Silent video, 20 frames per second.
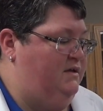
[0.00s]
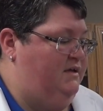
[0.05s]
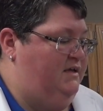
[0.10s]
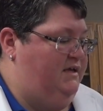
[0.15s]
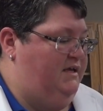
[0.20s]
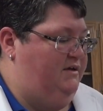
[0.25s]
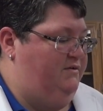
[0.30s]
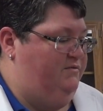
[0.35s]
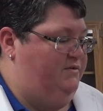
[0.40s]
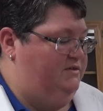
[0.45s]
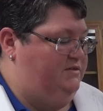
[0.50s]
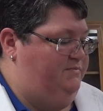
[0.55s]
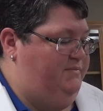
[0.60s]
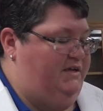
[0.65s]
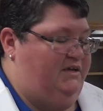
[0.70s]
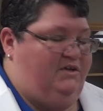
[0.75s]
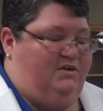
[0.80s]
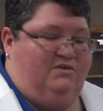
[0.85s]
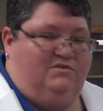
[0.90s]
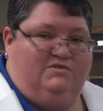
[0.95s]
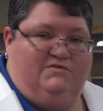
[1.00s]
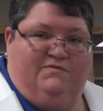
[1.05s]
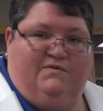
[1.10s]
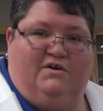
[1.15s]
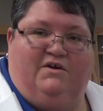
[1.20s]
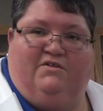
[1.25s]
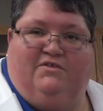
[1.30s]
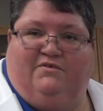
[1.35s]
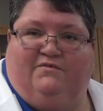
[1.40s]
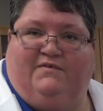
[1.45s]
It was being used for
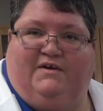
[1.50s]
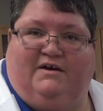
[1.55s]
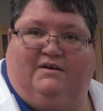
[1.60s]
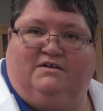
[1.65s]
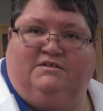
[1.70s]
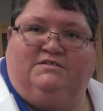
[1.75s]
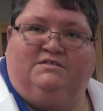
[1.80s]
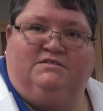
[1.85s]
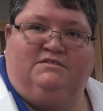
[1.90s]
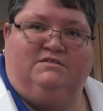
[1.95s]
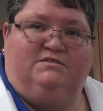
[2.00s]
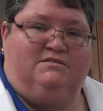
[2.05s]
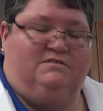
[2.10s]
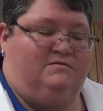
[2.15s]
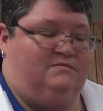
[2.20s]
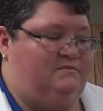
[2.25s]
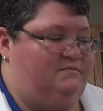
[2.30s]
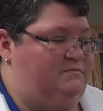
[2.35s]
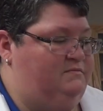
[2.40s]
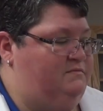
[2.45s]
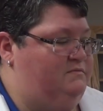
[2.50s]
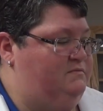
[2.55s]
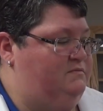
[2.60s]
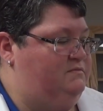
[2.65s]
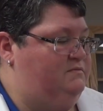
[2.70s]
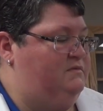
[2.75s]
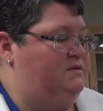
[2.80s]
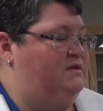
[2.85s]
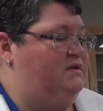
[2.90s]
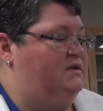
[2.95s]
other viruses.
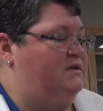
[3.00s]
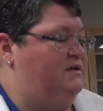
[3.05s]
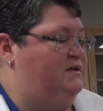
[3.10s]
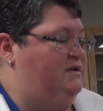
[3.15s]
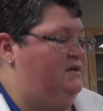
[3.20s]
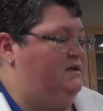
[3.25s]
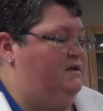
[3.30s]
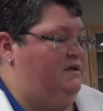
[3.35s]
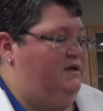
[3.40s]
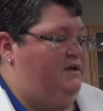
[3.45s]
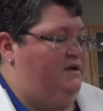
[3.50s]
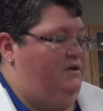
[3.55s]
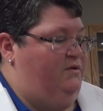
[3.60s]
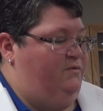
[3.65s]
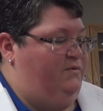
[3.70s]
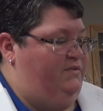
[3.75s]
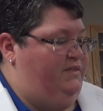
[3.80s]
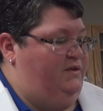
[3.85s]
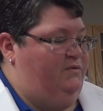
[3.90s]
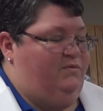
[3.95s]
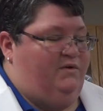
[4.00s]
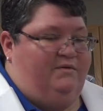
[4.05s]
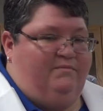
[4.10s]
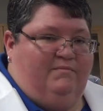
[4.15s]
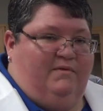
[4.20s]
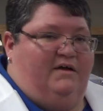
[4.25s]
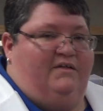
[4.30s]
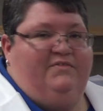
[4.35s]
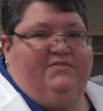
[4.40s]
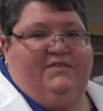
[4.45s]
Within 1
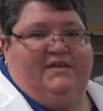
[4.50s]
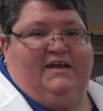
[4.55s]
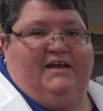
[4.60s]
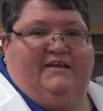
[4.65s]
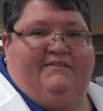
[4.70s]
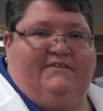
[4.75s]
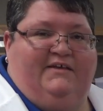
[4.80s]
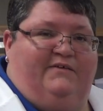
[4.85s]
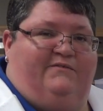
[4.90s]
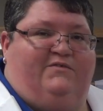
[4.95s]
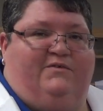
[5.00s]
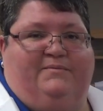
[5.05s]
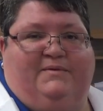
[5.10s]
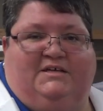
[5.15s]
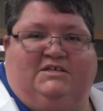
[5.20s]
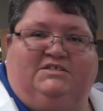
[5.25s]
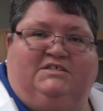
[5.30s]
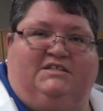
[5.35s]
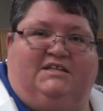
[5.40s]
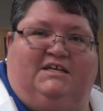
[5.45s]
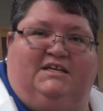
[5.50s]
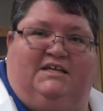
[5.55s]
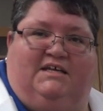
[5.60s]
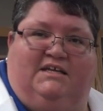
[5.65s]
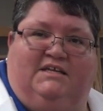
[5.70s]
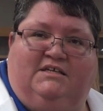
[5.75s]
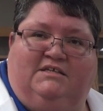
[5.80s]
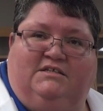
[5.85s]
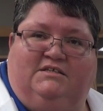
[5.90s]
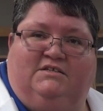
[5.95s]
month, they had the information they
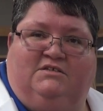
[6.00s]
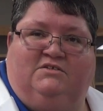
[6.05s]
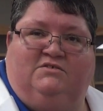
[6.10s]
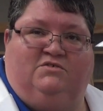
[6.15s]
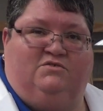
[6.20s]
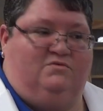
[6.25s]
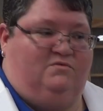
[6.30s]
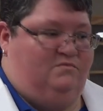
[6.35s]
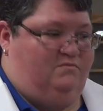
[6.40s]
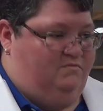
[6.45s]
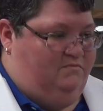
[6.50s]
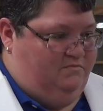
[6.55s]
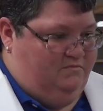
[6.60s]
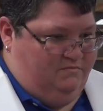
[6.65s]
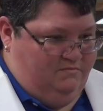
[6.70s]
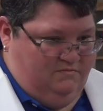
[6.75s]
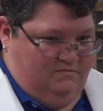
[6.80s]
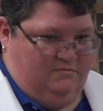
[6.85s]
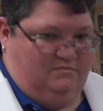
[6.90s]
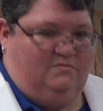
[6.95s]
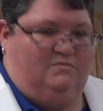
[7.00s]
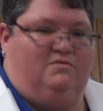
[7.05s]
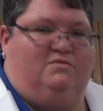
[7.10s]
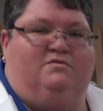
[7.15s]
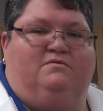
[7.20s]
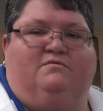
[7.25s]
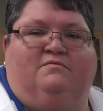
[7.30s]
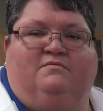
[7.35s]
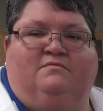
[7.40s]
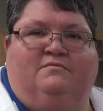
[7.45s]
needed to
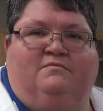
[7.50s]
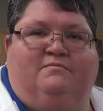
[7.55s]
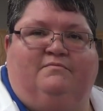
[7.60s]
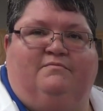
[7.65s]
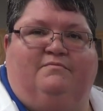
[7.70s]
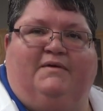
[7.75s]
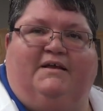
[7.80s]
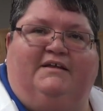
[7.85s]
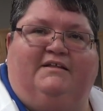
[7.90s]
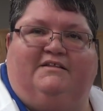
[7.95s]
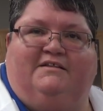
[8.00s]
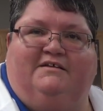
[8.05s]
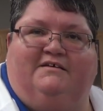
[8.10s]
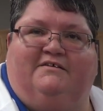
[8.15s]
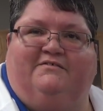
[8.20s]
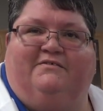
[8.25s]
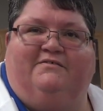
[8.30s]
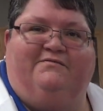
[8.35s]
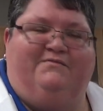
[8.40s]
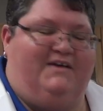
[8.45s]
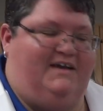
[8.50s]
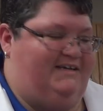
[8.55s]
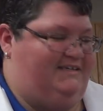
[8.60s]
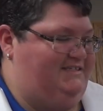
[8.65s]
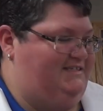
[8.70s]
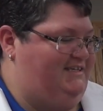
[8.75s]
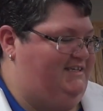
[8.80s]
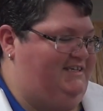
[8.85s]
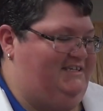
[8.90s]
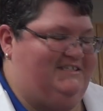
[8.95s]
make the
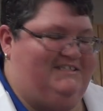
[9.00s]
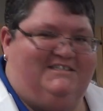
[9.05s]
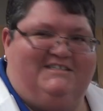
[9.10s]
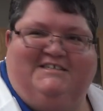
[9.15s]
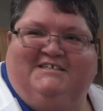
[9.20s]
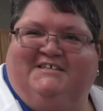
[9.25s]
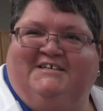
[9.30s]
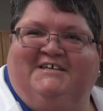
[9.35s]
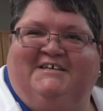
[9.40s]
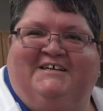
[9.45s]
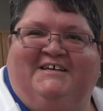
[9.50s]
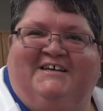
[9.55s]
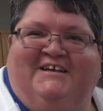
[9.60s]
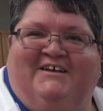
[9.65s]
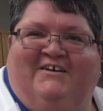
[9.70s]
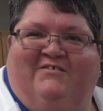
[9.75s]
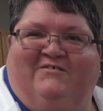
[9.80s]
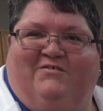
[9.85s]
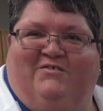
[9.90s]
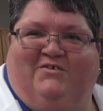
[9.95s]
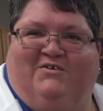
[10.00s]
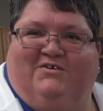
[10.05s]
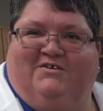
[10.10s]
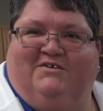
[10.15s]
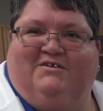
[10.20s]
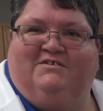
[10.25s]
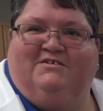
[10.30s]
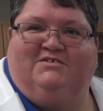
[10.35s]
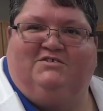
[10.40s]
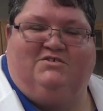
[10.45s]
vaccines
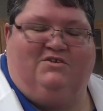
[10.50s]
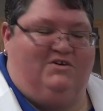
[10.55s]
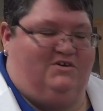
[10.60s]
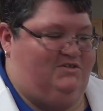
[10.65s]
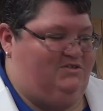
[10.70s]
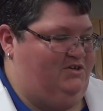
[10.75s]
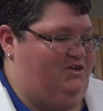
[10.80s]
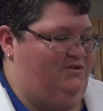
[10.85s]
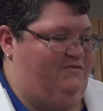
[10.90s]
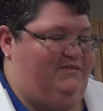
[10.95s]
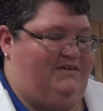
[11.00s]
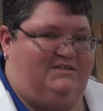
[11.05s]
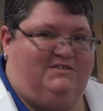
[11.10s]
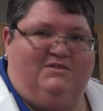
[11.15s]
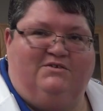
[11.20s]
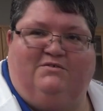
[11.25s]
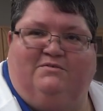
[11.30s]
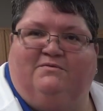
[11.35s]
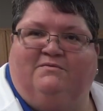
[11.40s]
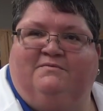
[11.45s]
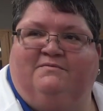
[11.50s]
for SARS-CoV-2.